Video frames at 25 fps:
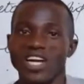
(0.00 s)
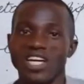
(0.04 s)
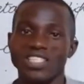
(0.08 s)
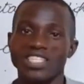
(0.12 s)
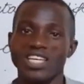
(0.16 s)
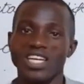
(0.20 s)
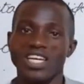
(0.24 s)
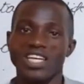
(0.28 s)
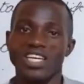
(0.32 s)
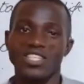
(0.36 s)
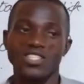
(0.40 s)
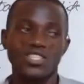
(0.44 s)
charge.
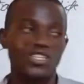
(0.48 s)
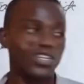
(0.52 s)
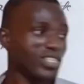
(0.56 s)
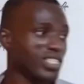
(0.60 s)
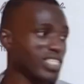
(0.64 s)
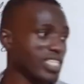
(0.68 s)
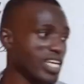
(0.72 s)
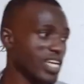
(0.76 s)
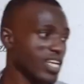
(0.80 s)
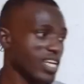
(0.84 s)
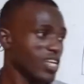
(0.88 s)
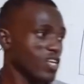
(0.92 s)
Do you
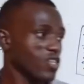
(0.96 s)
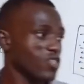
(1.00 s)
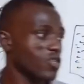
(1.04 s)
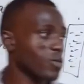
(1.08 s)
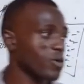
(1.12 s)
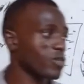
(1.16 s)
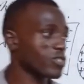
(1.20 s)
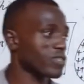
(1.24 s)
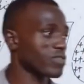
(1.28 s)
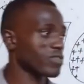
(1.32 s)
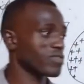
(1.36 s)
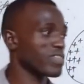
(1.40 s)
understand? So
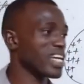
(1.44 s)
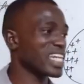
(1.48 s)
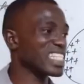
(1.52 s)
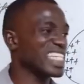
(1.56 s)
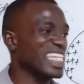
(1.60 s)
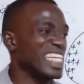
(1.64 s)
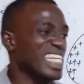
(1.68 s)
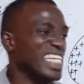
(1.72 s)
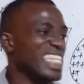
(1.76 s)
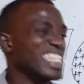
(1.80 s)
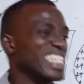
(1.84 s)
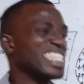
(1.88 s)
because of that,
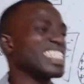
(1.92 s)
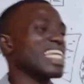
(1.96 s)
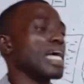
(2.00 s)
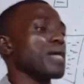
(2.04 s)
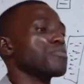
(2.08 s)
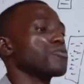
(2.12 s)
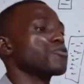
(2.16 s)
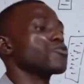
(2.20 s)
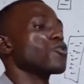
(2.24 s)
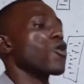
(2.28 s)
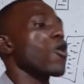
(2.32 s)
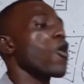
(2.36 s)
it
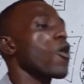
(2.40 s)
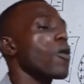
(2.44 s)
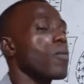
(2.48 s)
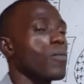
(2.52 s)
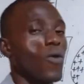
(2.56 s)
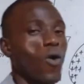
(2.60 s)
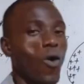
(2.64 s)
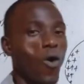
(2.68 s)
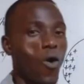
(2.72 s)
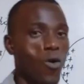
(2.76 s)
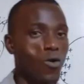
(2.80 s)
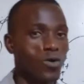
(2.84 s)
absorbs
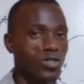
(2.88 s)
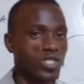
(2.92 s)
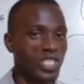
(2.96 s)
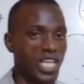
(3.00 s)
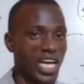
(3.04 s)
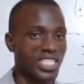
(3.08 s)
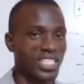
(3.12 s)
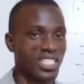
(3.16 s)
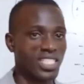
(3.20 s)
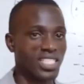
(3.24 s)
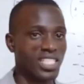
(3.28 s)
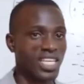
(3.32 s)
all
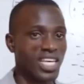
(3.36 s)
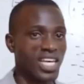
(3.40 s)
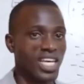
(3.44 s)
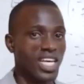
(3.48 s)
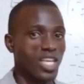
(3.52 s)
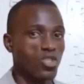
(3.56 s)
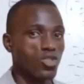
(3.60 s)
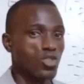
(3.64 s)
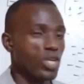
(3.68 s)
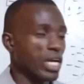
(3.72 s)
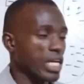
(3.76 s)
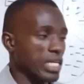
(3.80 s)
charges.
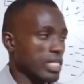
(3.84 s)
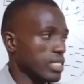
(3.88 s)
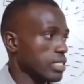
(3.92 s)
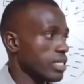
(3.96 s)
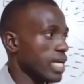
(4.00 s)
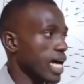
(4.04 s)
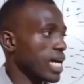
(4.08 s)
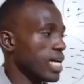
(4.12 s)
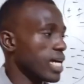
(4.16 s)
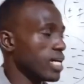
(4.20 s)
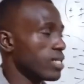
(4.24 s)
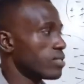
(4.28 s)

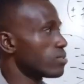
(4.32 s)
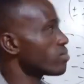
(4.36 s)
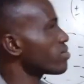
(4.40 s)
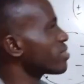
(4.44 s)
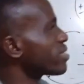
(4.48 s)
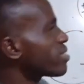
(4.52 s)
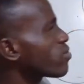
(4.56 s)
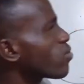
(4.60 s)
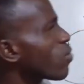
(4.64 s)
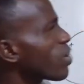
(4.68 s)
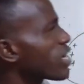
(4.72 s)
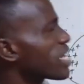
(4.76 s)

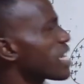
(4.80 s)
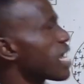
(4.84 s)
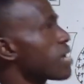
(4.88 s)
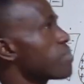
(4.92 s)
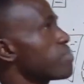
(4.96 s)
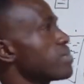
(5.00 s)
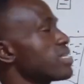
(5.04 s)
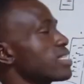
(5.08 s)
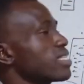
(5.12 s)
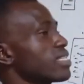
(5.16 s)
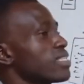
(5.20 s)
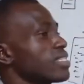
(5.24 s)
What that
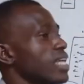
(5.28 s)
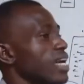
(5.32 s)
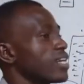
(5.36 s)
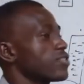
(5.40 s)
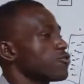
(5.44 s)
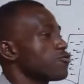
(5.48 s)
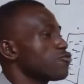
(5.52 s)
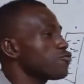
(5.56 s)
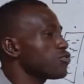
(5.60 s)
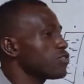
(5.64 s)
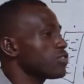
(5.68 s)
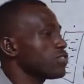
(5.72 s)
means is that
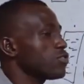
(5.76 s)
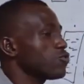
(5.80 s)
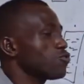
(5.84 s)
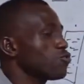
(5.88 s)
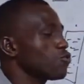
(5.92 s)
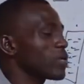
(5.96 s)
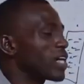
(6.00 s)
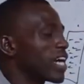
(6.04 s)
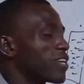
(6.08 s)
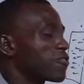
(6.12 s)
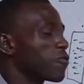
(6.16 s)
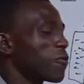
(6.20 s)

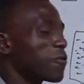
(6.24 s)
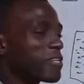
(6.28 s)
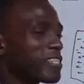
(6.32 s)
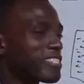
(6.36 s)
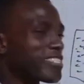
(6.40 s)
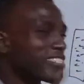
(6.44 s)
you cannot